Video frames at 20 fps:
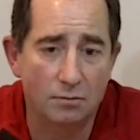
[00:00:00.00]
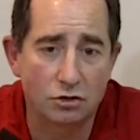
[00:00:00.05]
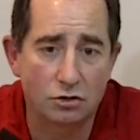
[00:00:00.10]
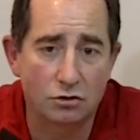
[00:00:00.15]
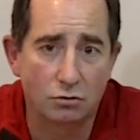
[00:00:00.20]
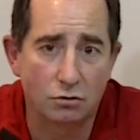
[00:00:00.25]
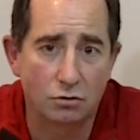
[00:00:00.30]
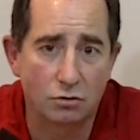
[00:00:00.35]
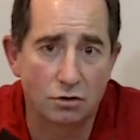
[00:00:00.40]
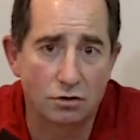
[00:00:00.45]

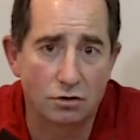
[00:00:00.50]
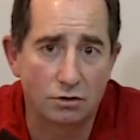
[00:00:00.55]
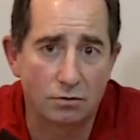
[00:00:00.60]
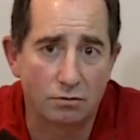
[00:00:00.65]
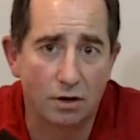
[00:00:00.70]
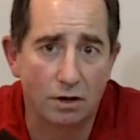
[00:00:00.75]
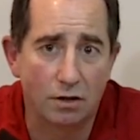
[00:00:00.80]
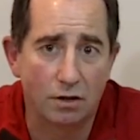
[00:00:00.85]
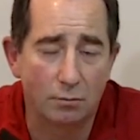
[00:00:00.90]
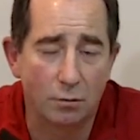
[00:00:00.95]
sores
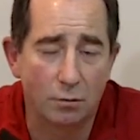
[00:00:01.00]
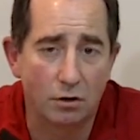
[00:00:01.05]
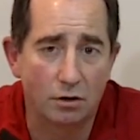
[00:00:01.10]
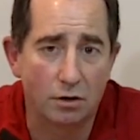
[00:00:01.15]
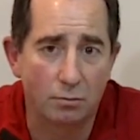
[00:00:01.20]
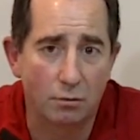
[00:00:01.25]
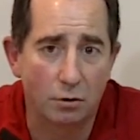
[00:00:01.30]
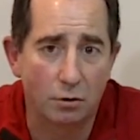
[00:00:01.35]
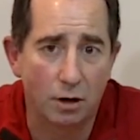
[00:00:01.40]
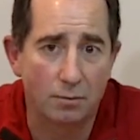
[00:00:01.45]
around the
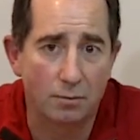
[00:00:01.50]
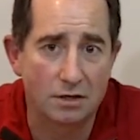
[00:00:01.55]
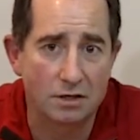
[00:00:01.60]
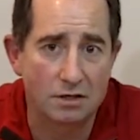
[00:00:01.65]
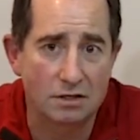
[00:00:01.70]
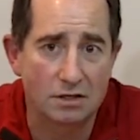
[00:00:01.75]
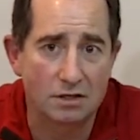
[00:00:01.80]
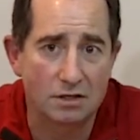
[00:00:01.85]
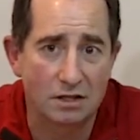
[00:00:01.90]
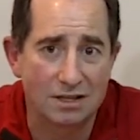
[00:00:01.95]
bony
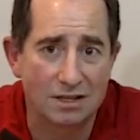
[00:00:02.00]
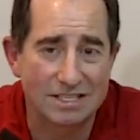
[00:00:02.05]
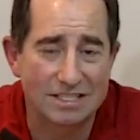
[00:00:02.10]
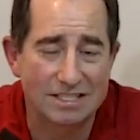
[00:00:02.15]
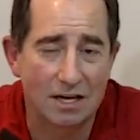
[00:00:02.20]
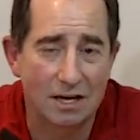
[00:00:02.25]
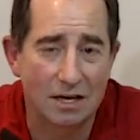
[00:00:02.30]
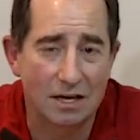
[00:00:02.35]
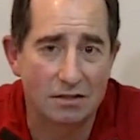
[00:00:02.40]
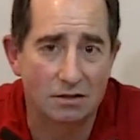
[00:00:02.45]
prominences on the
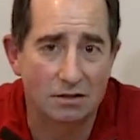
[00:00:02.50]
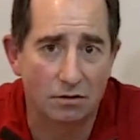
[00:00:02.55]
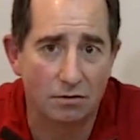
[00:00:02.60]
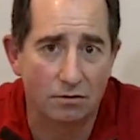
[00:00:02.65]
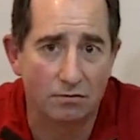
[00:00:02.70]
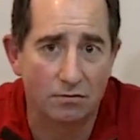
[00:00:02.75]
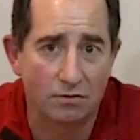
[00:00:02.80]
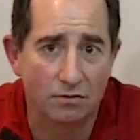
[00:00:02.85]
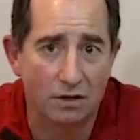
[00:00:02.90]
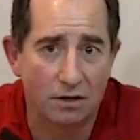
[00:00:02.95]
sides of
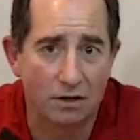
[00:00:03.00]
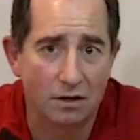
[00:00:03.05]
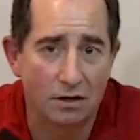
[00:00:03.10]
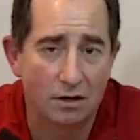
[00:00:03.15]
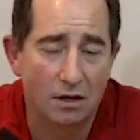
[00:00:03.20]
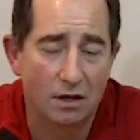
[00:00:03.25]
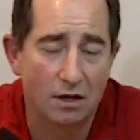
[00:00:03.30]
their feet,